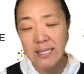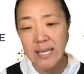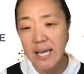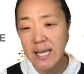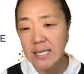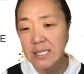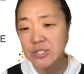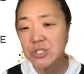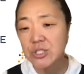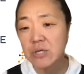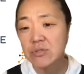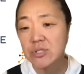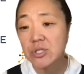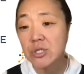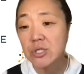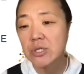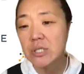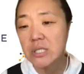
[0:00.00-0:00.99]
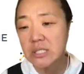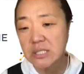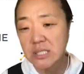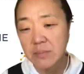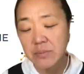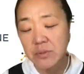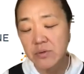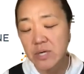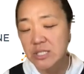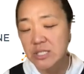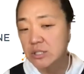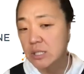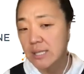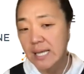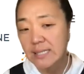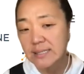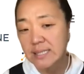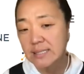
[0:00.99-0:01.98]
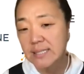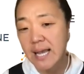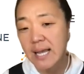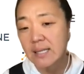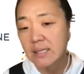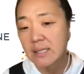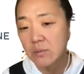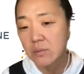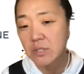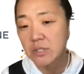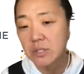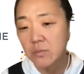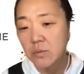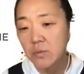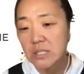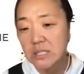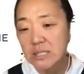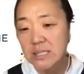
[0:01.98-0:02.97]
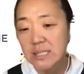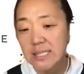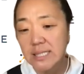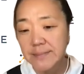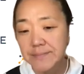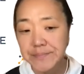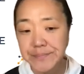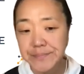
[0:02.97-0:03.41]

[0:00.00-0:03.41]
and it shows an early separation, and that's exactly what you wanna see.